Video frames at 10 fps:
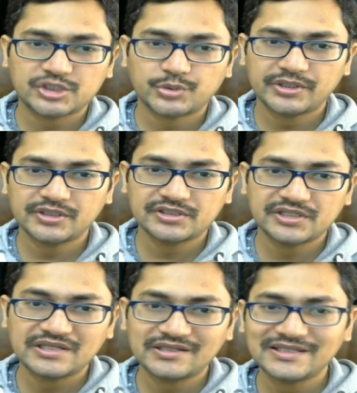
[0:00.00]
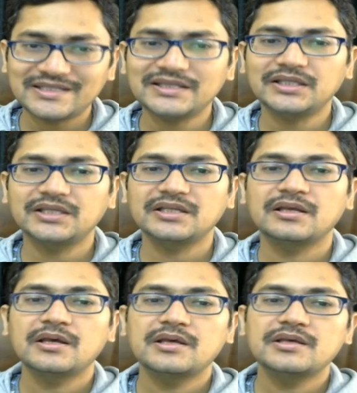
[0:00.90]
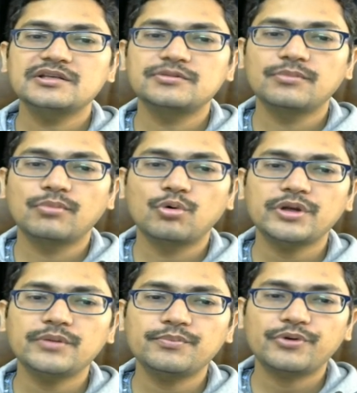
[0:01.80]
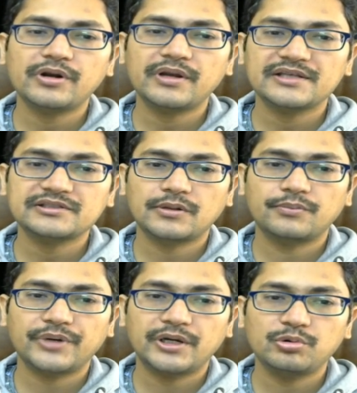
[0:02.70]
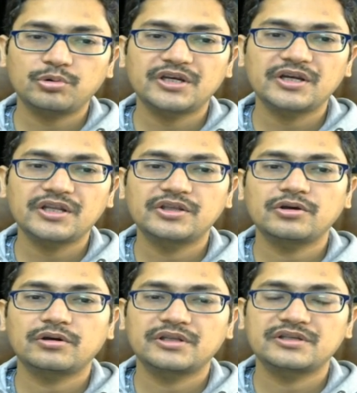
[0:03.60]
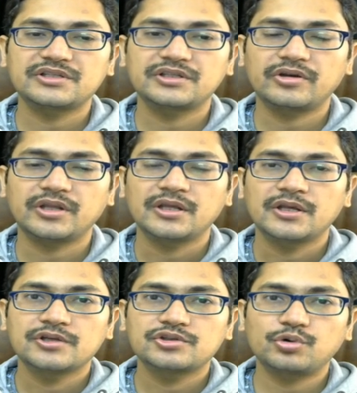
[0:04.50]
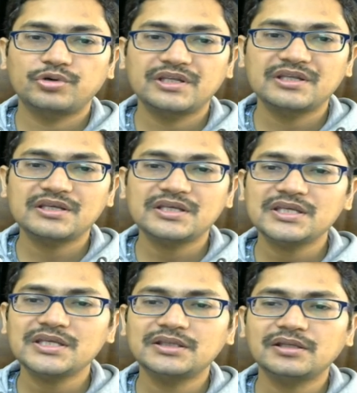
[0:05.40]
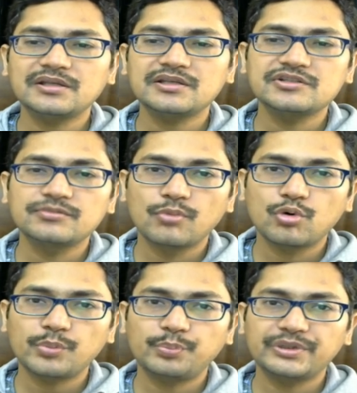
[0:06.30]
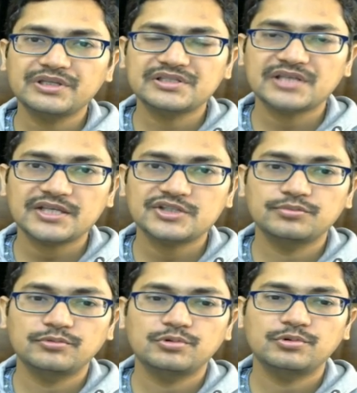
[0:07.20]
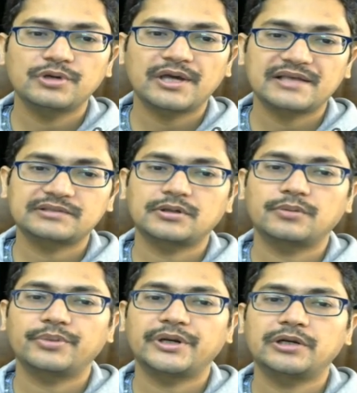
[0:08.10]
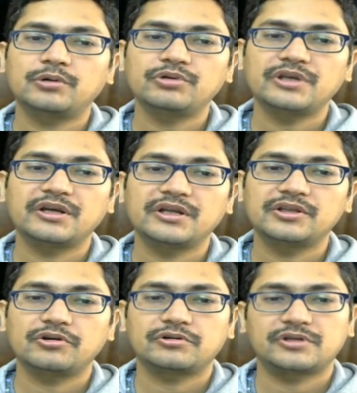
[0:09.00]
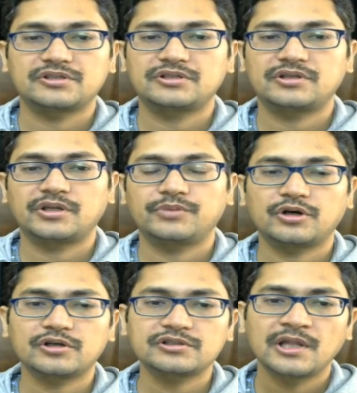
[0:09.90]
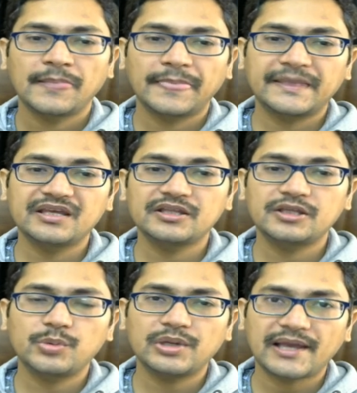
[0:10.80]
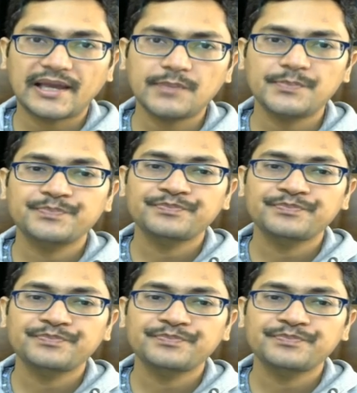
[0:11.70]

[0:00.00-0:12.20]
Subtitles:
why this king e3 is more important as compared to king d3 or king c3. So king e3 is more precise move as compared to king d3 or king c3, because king e3 will help